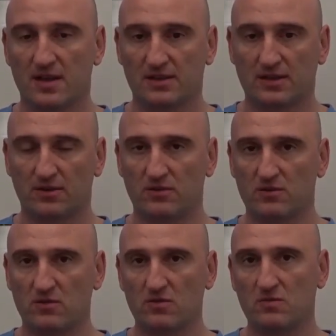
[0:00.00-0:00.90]

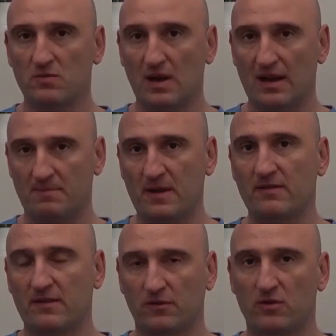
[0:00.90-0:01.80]
So,
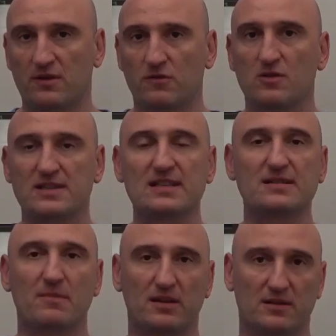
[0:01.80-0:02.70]
pelvic floor, of course, is a
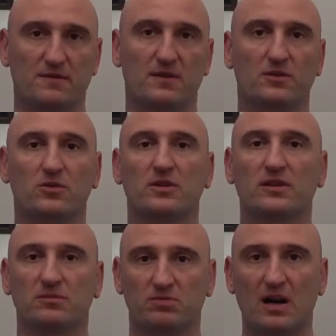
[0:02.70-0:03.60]

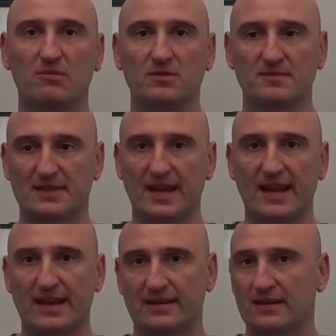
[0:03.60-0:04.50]
multifactorial problems,
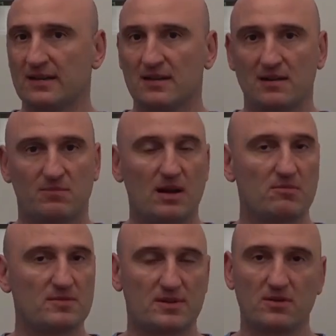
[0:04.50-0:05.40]
and
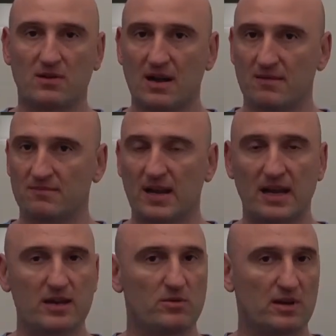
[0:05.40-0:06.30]
problems can come
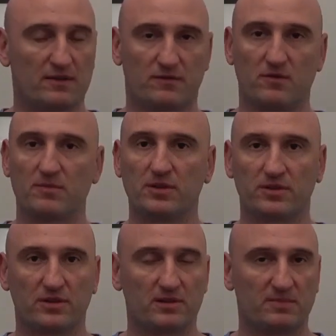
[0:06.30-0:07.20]
anywhere from
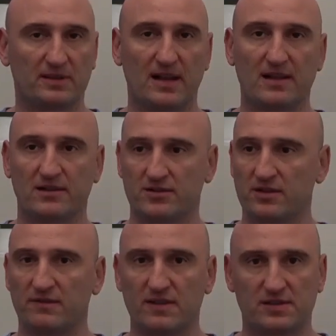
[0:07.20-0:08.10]
internal pathology,
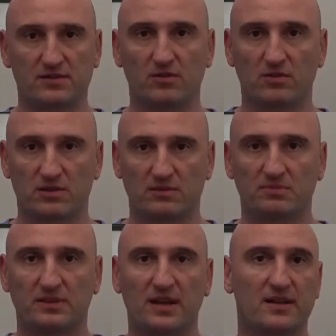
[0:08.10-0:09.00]
visceral organ
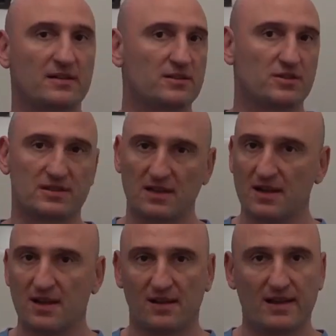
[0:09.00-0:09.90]
pathologies,
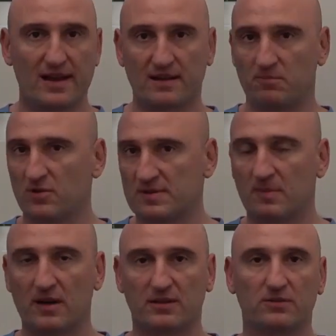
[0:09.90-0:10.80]
like
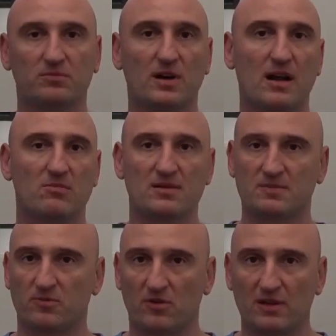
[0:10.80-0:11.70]
postpartum problems,
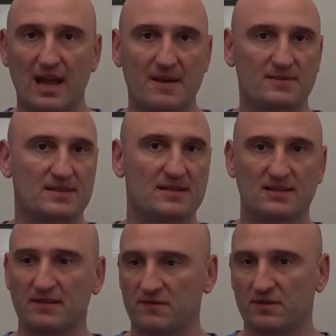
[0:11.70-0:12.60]
prolapses,
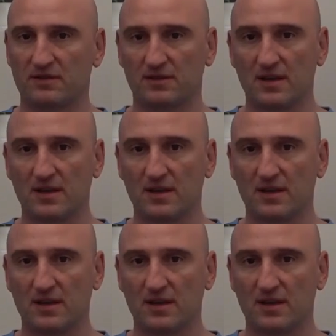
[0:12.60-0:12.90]
different